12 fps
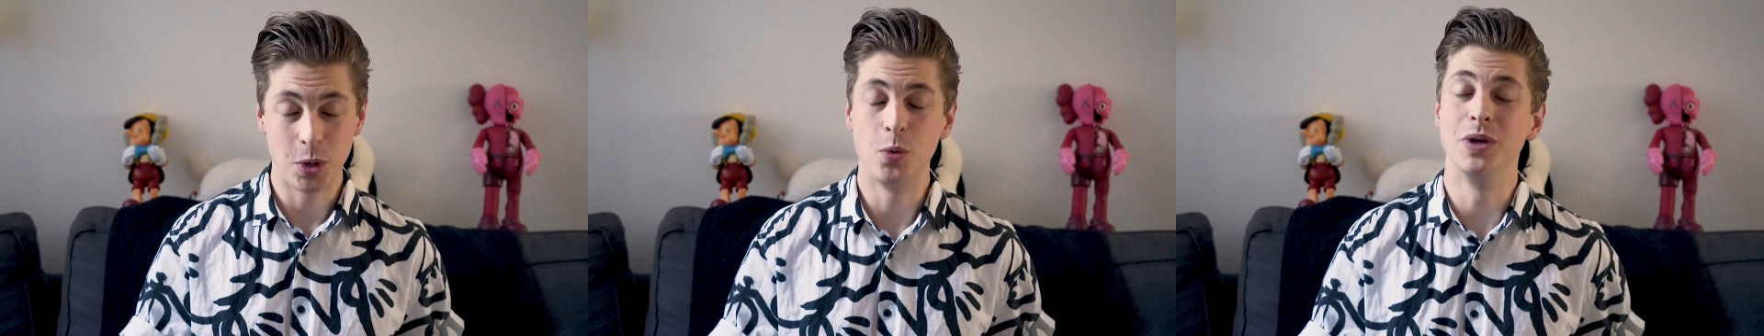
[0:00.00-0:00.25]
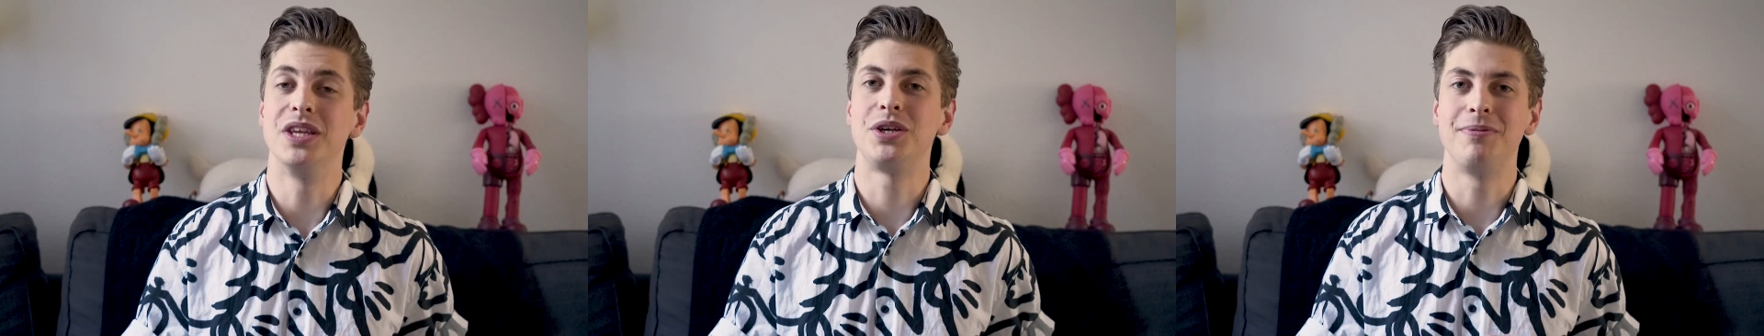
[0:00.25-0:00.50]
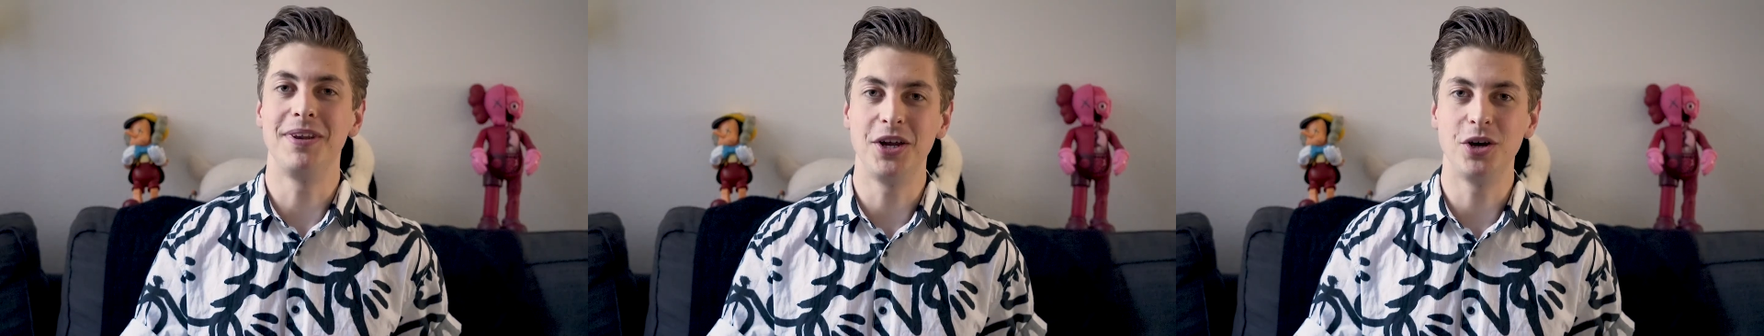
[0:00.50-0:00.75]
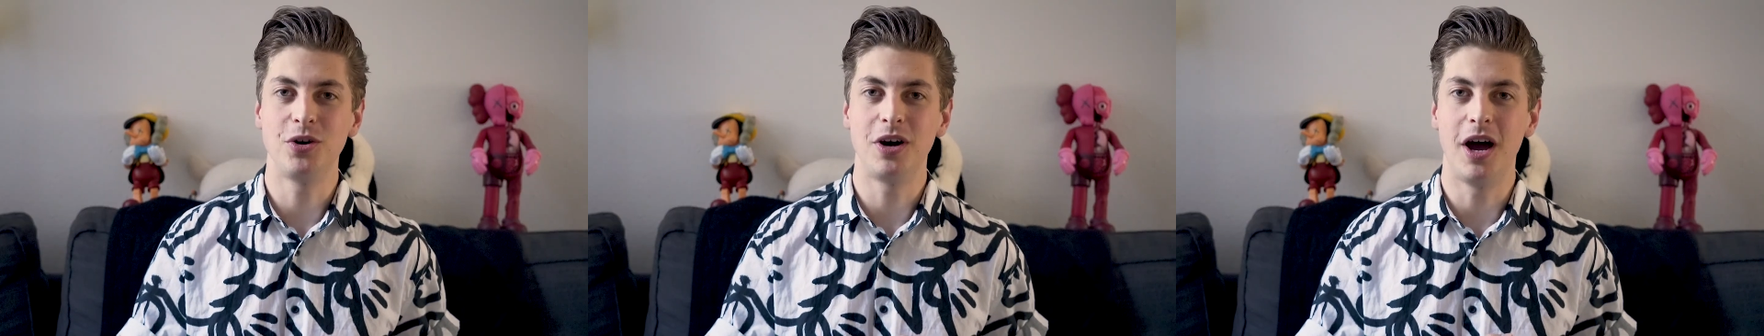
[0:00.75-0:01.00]
with this
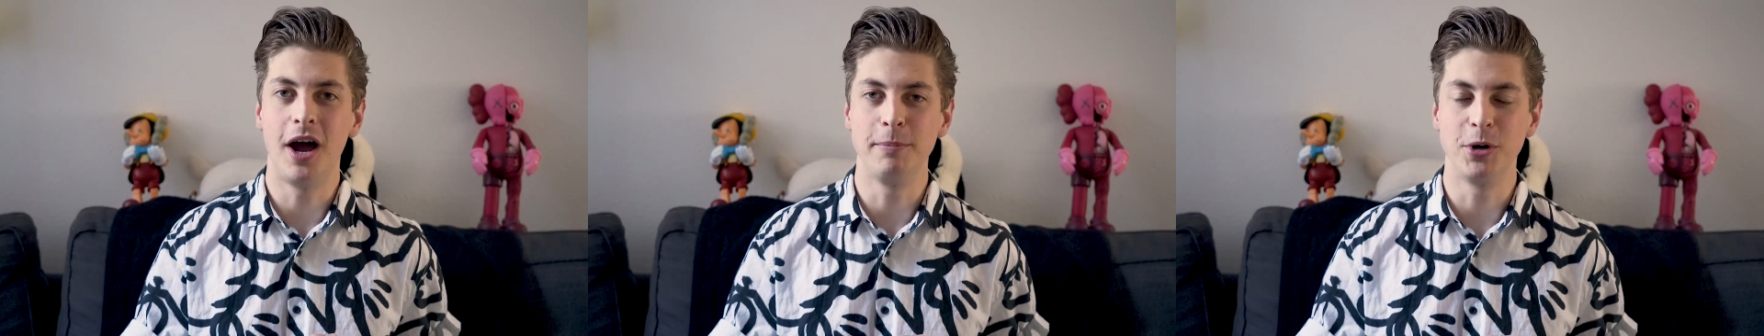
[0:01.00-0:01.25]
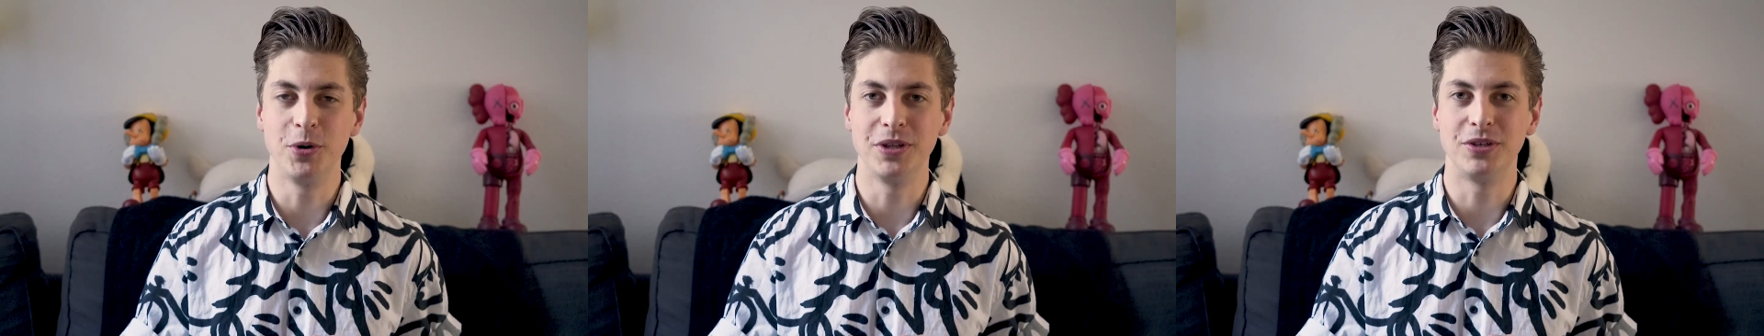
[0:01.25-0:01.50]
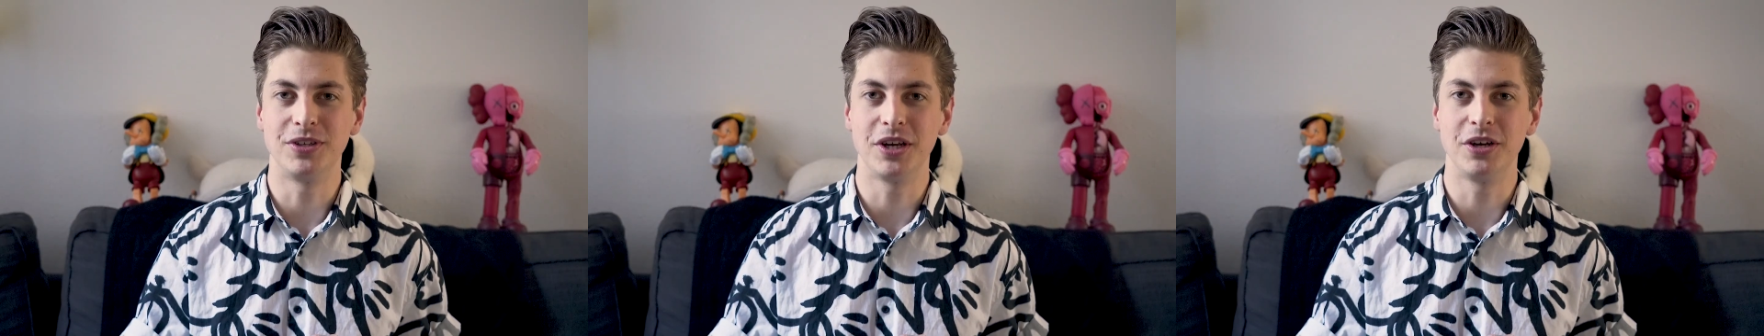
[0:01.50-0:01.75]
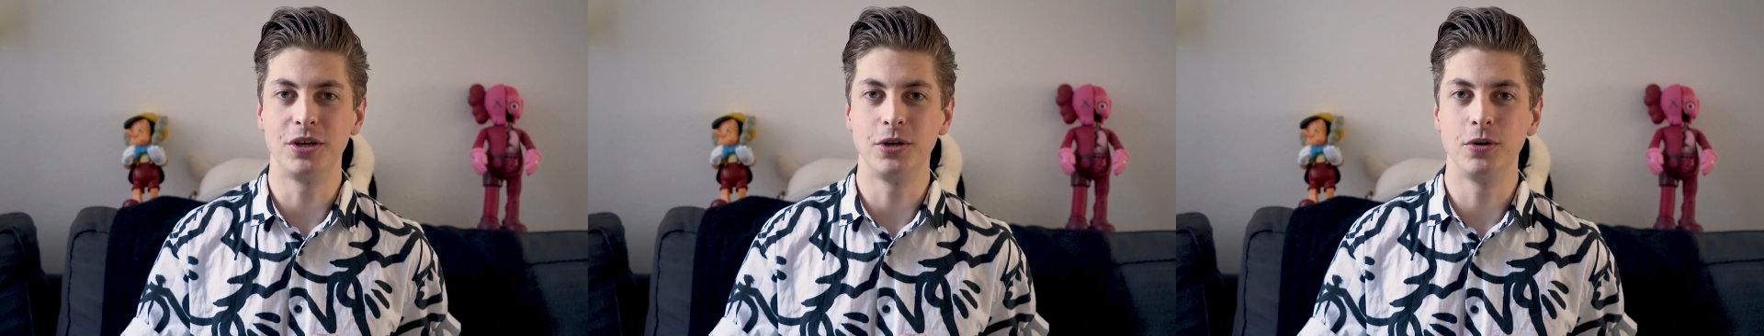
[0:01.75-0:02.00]
video I'm going to
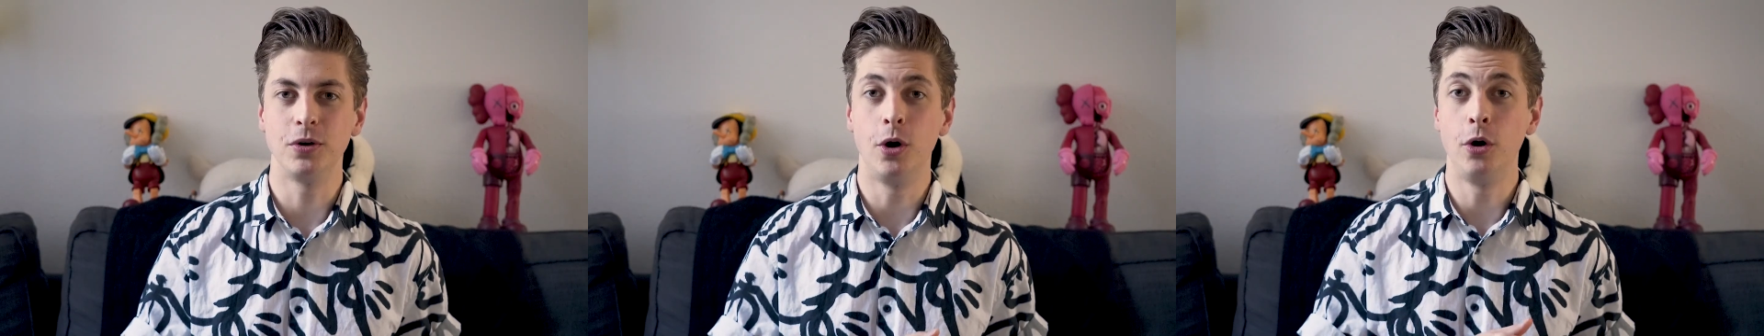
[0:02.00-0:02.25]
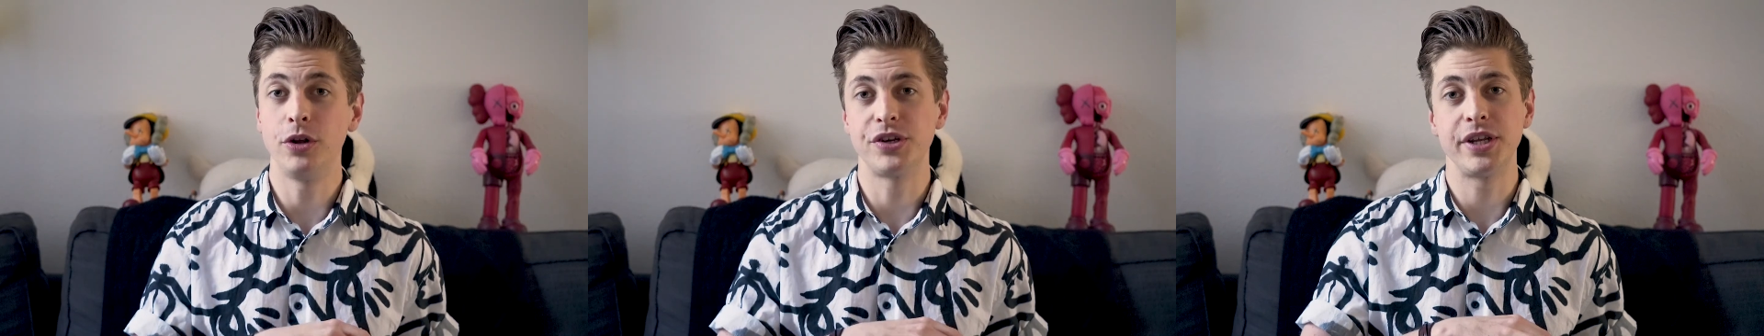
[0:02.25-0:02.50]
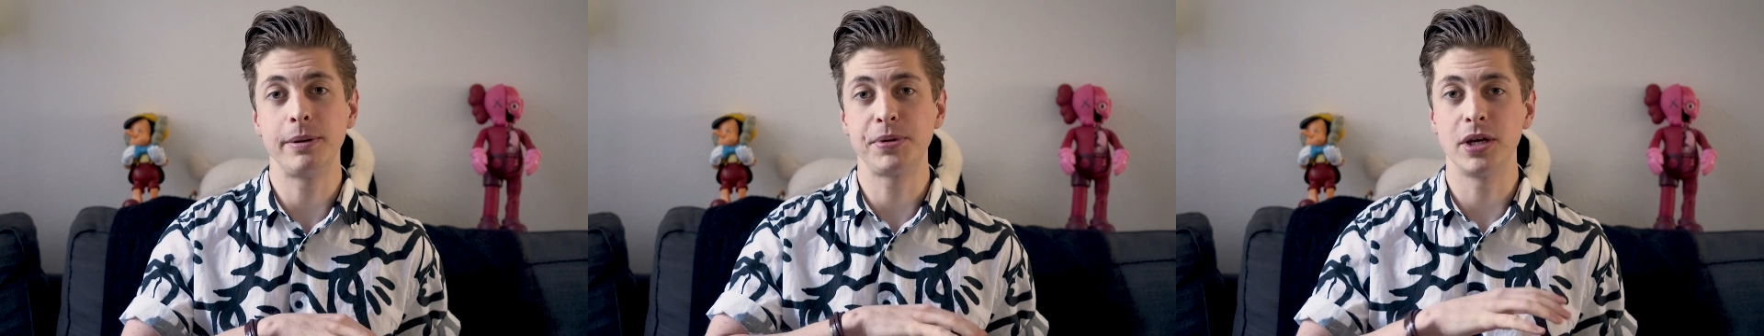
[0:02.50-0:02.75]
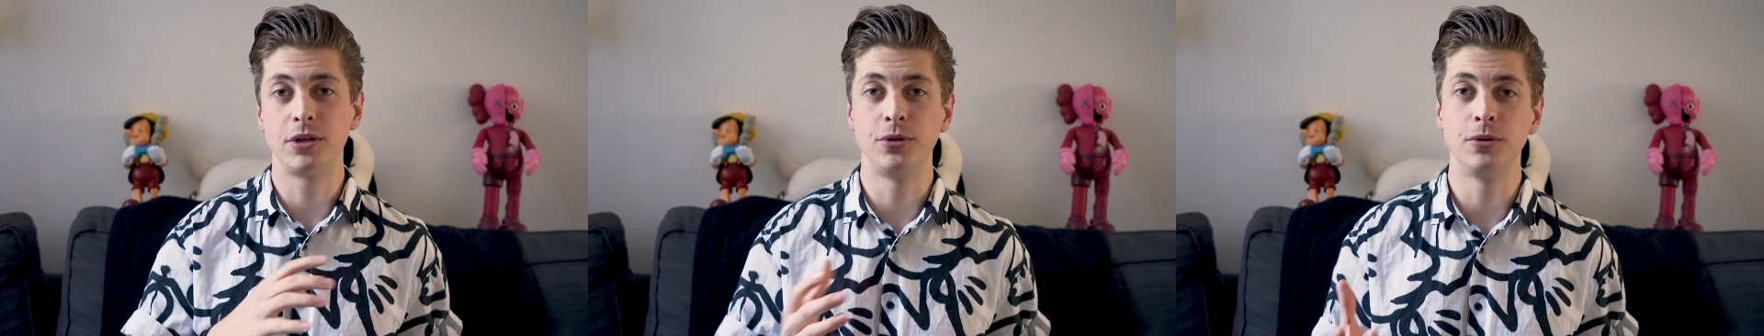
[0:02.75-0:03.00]
tell you all the steps
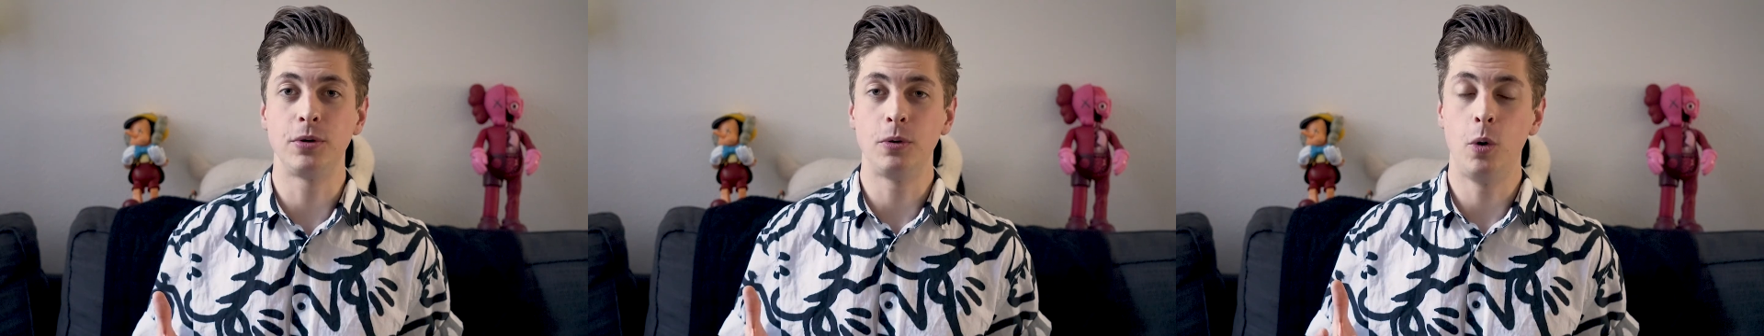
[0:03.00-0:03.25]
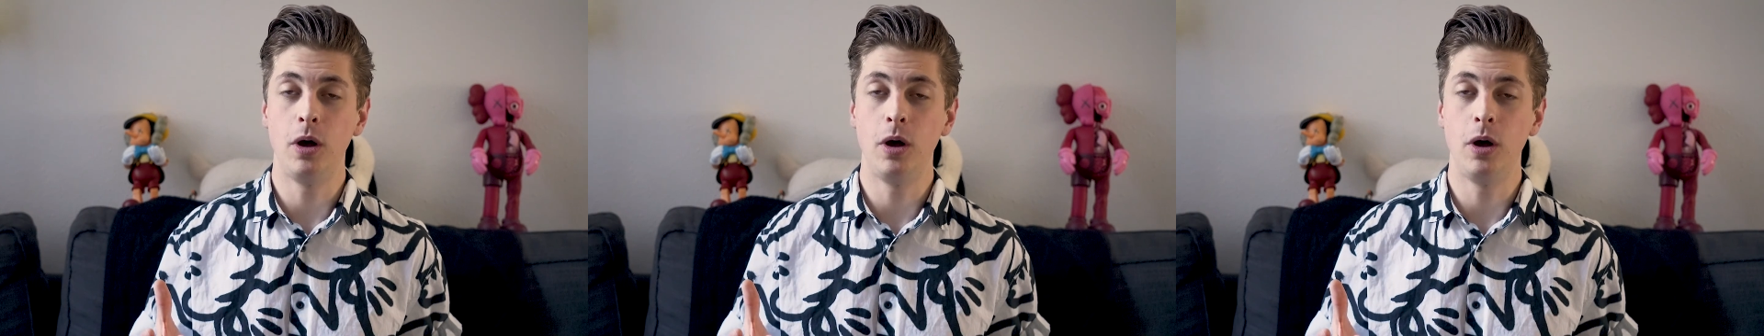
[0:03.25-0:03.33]
I took